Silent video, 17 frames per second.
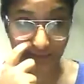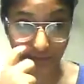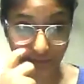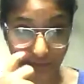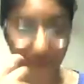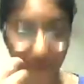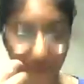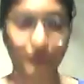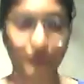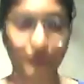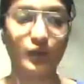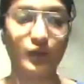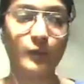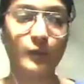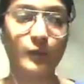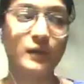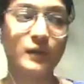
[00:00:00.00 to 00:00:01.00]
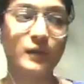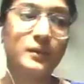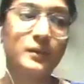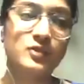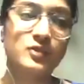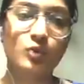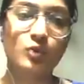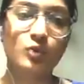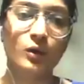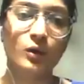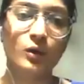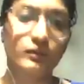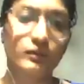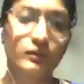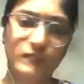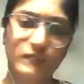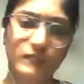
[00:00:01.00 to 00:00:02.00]
D F is not available. So
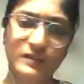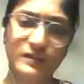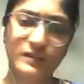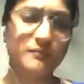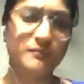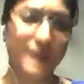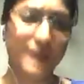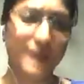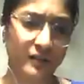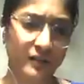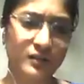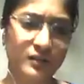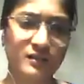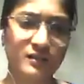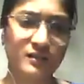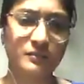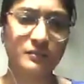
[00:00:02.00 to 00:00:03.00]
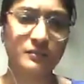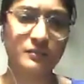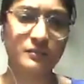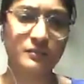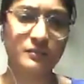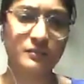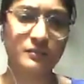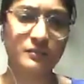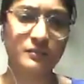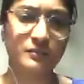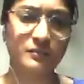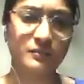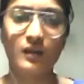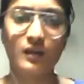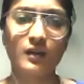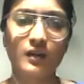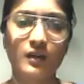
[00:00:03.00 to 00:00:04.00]
is it matter? Does it matter? Like
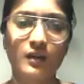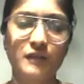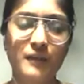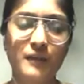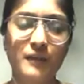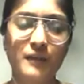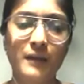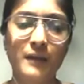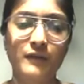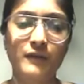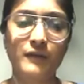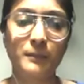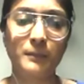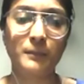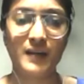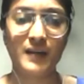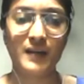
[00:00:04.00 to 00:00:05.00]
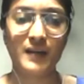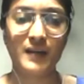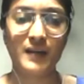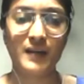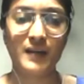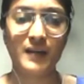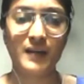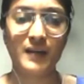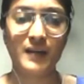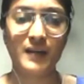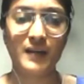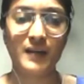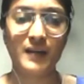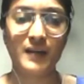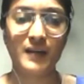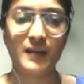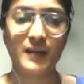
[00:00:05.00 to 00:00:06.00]
if I'm having past exam
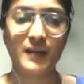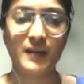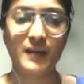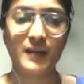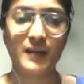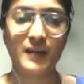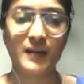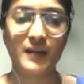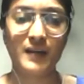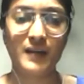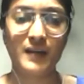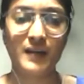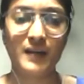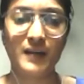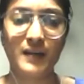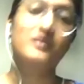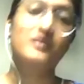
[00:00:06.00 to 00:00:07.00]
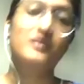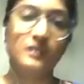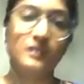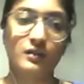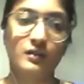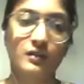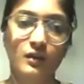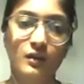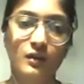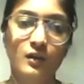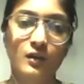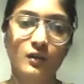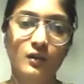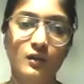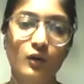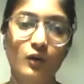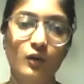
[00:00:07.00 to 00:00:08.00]
questions of previous mm-hmm. year,
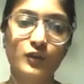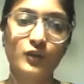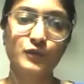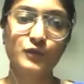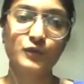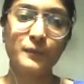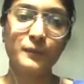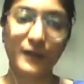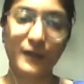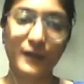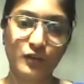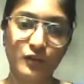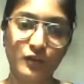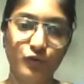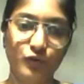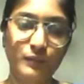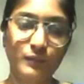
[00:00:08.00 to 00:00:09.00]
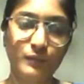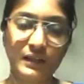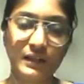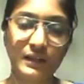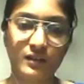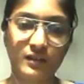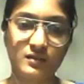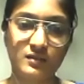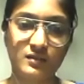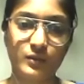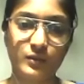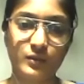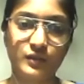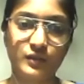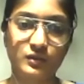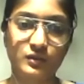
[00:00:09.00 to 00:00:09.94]
or should we practice from the latest question?